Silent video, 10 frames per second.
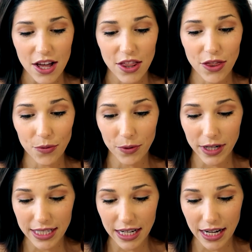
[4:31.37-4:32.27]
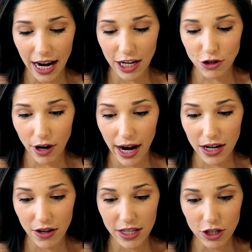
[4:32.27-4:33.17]
The reason I tried
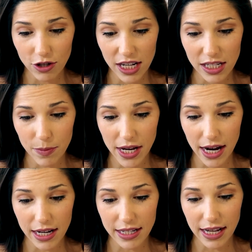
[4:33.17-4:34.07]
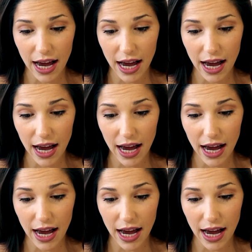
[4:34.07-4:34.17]
on this dress because